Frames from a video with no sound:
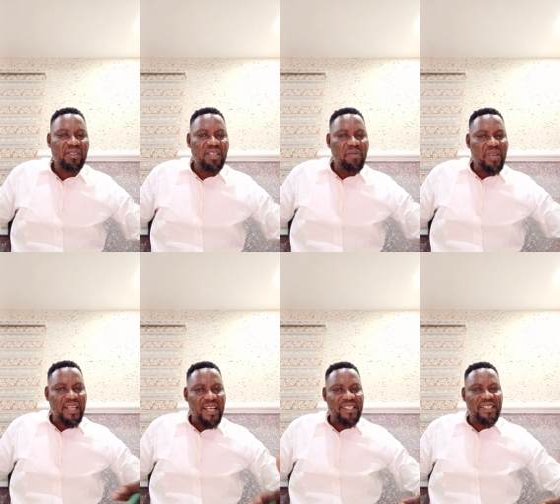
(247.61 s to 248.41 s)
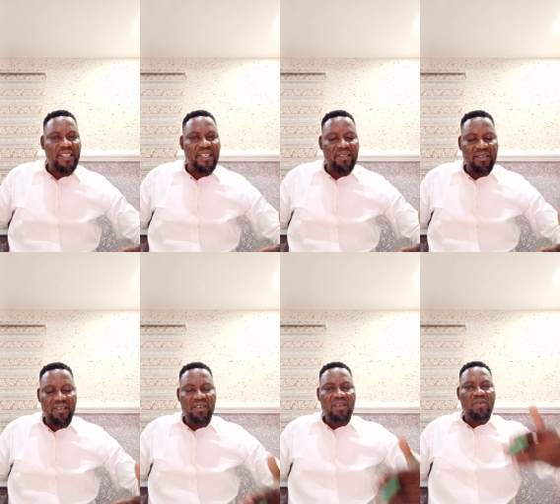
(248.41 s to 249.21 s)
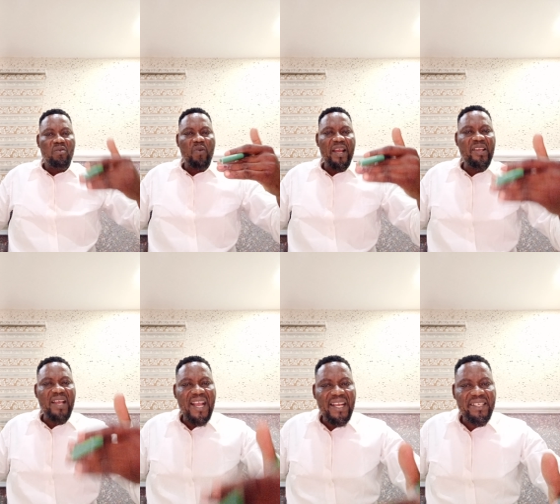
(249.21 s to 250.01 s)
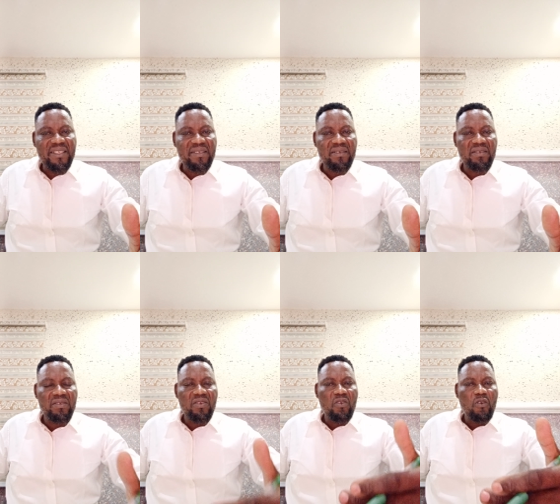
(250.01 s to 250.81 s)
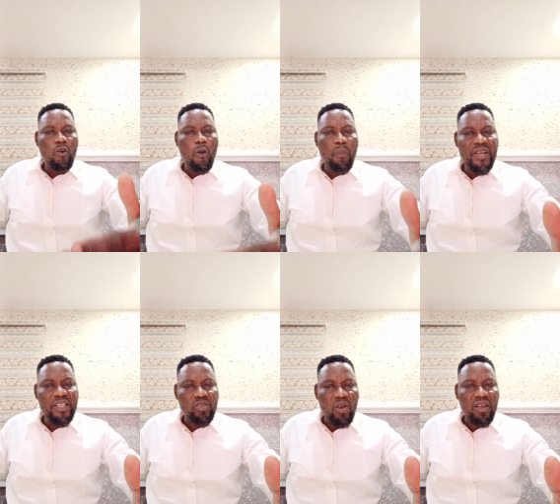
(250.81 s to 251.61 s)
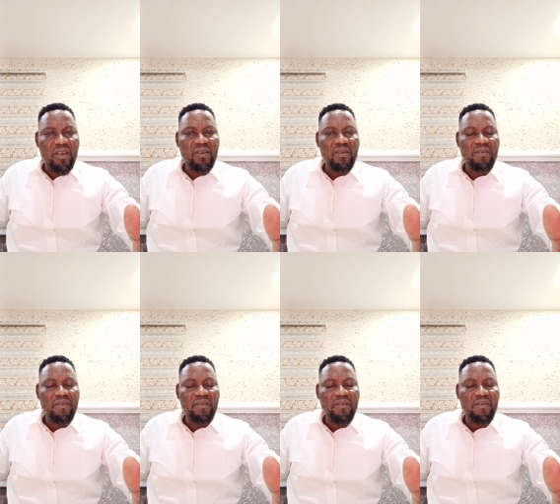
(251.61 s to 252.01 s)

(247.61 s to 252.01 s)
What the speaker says: Let me recast it again. When you add opening stock